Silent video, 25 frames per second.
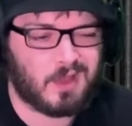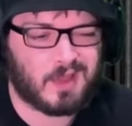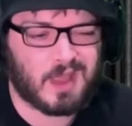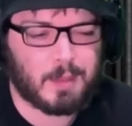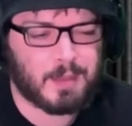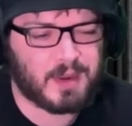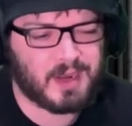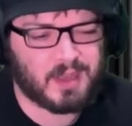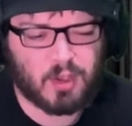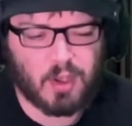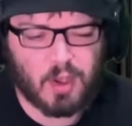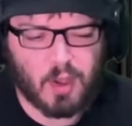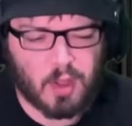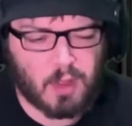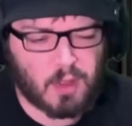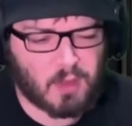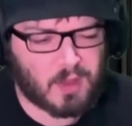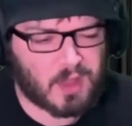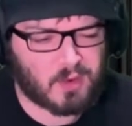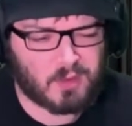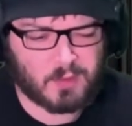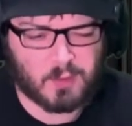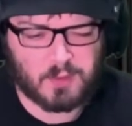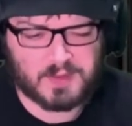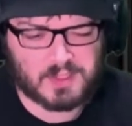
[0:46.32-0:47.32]
I
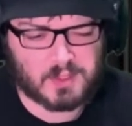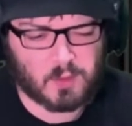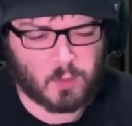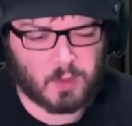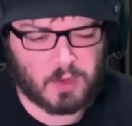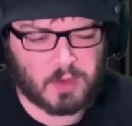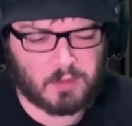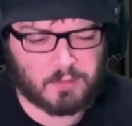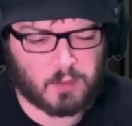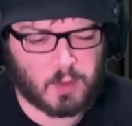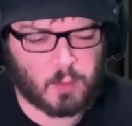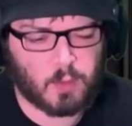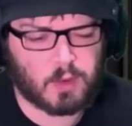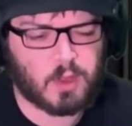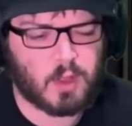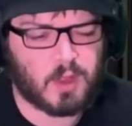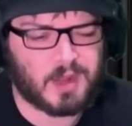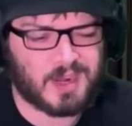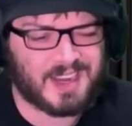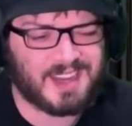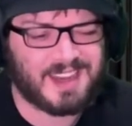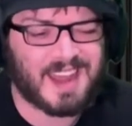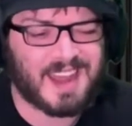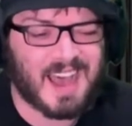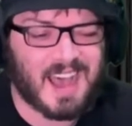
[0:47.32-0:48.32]
don't know if there's a word for it. We'll call it
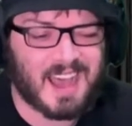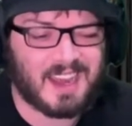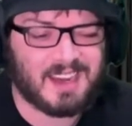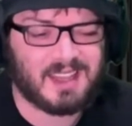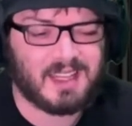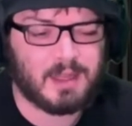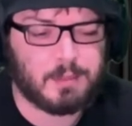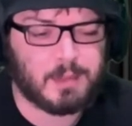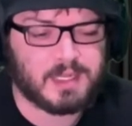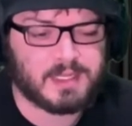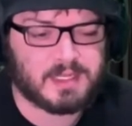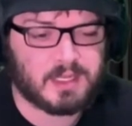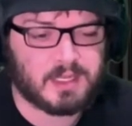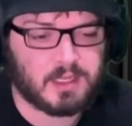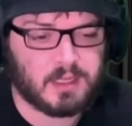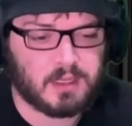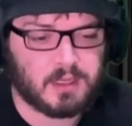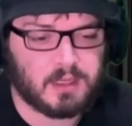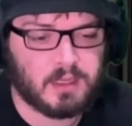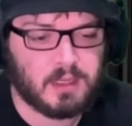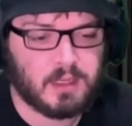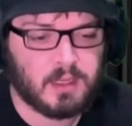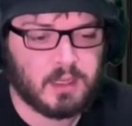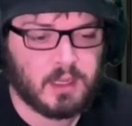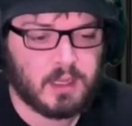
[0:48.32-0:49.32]
a
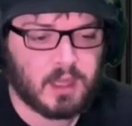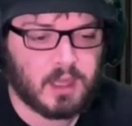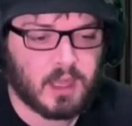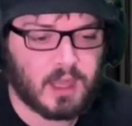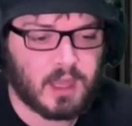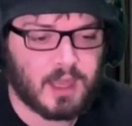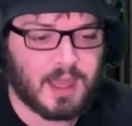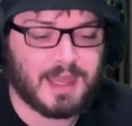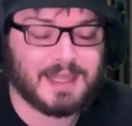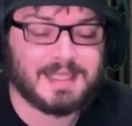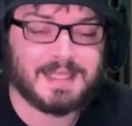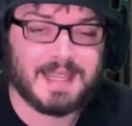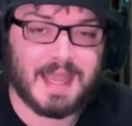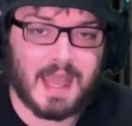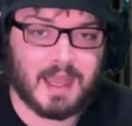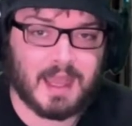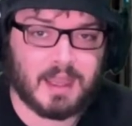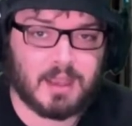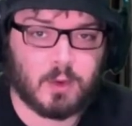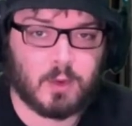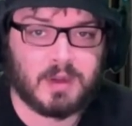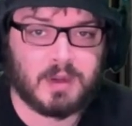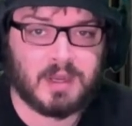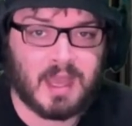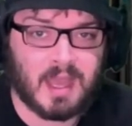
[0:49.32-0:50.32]
non-limited
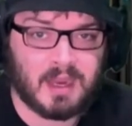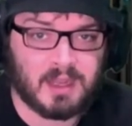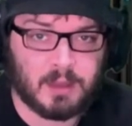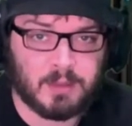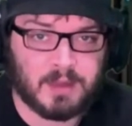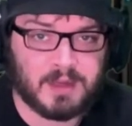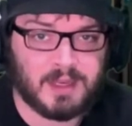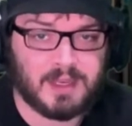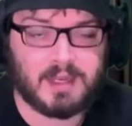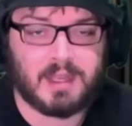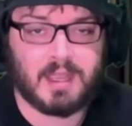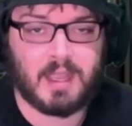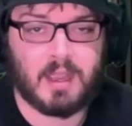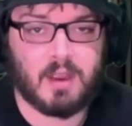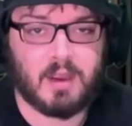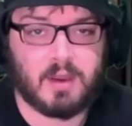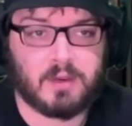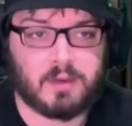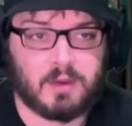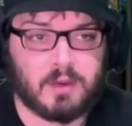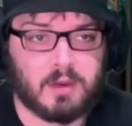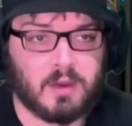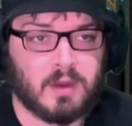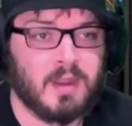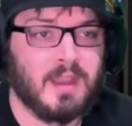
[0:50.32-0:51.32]
attack or non-limited
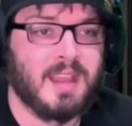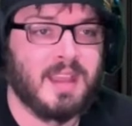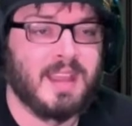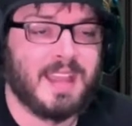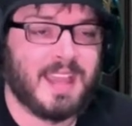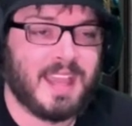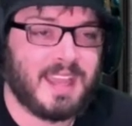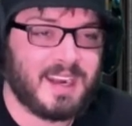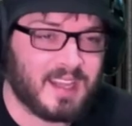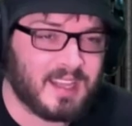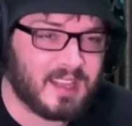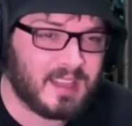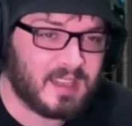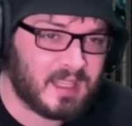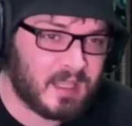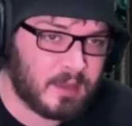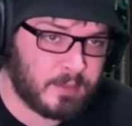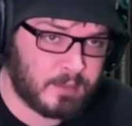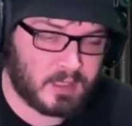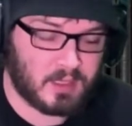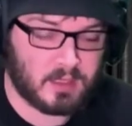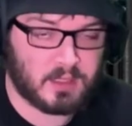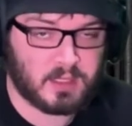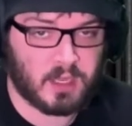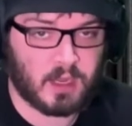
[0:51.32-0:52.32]
character and a
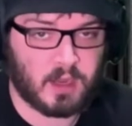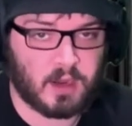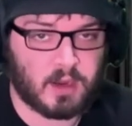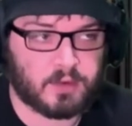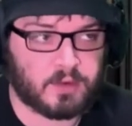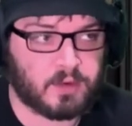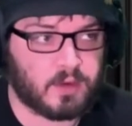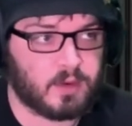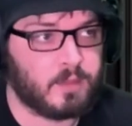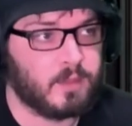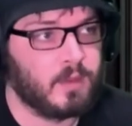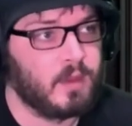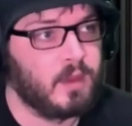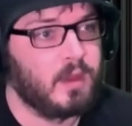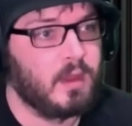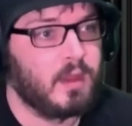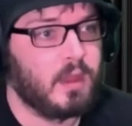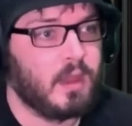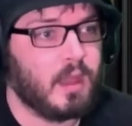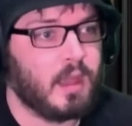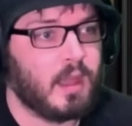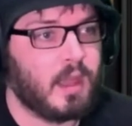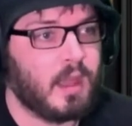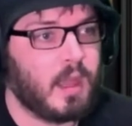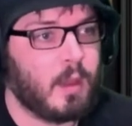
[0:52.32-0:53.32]
limited character.
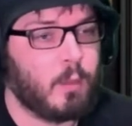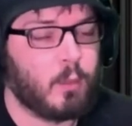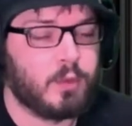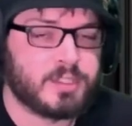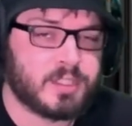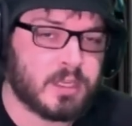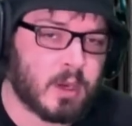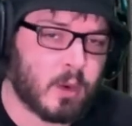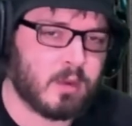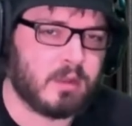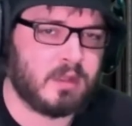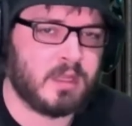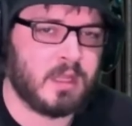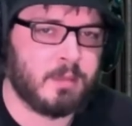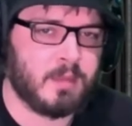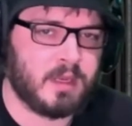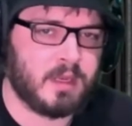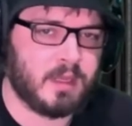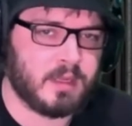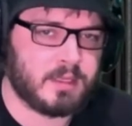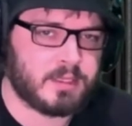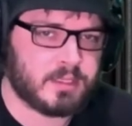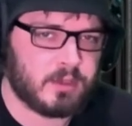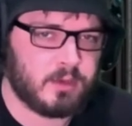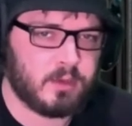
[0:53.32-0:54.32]
We'll start with
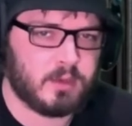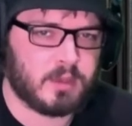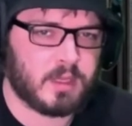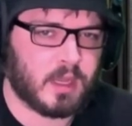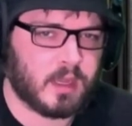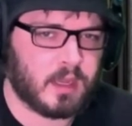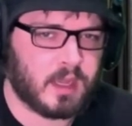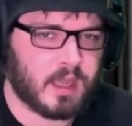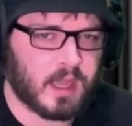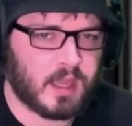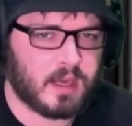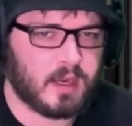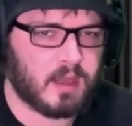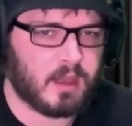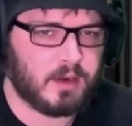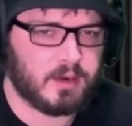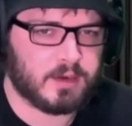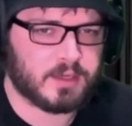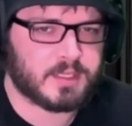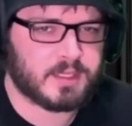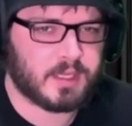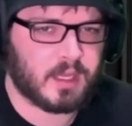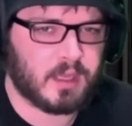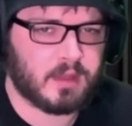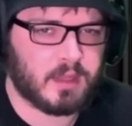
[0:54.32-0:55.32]
limited so you can kind of
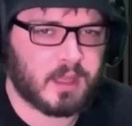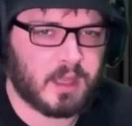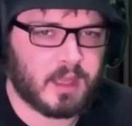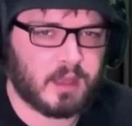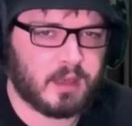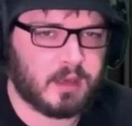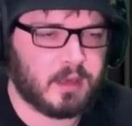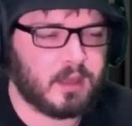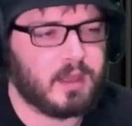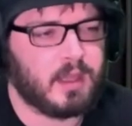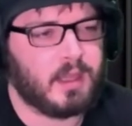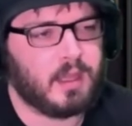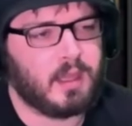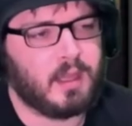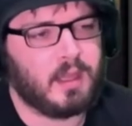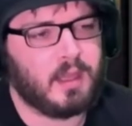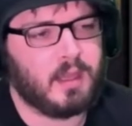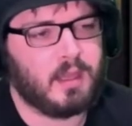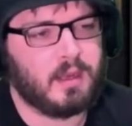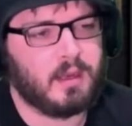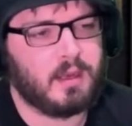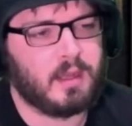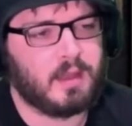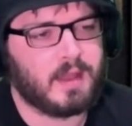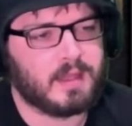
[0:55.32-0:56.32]
understand that.
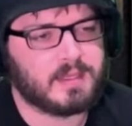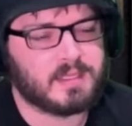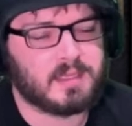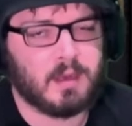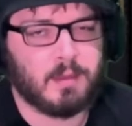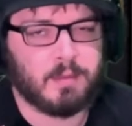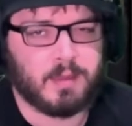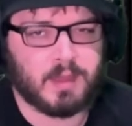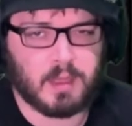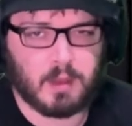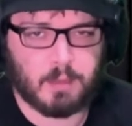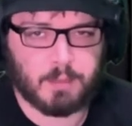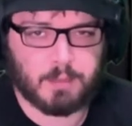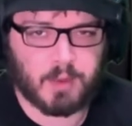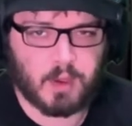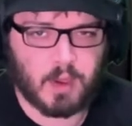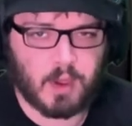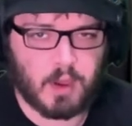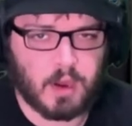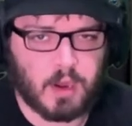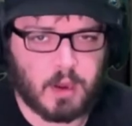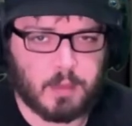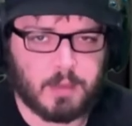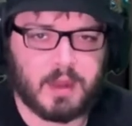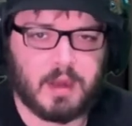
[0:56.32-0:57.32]
And that's going to be a
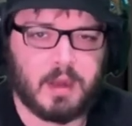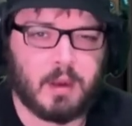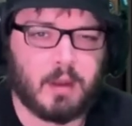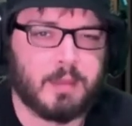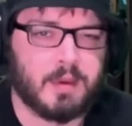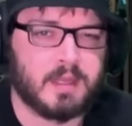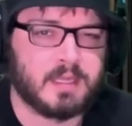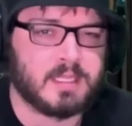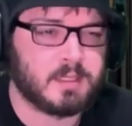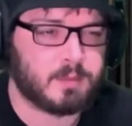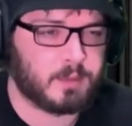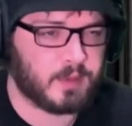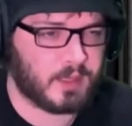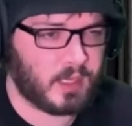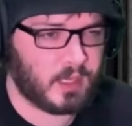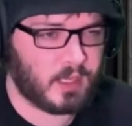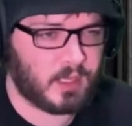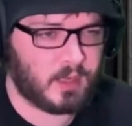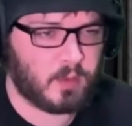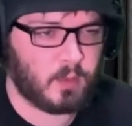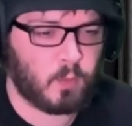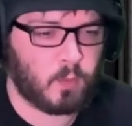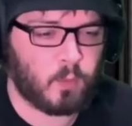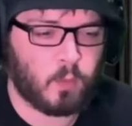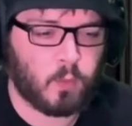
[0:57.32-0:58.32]
barb. And I'm going to
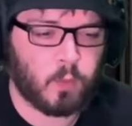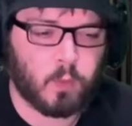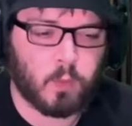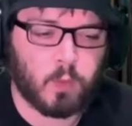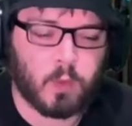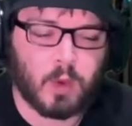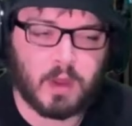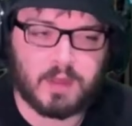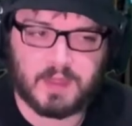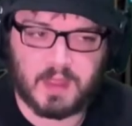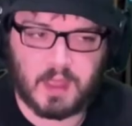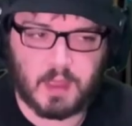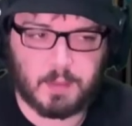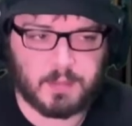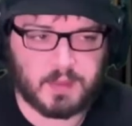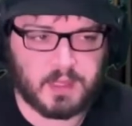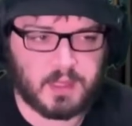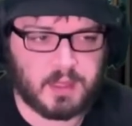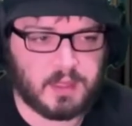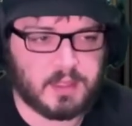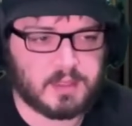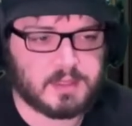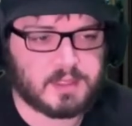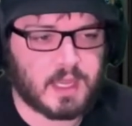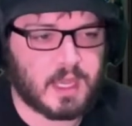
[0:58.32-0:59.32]
explain what that
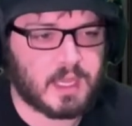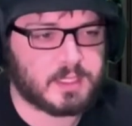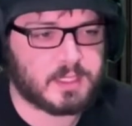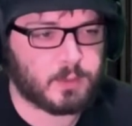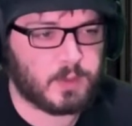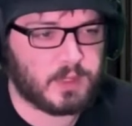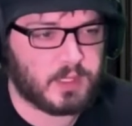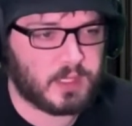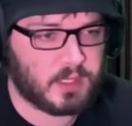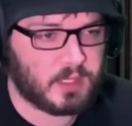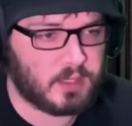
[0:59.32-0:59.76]
means as we get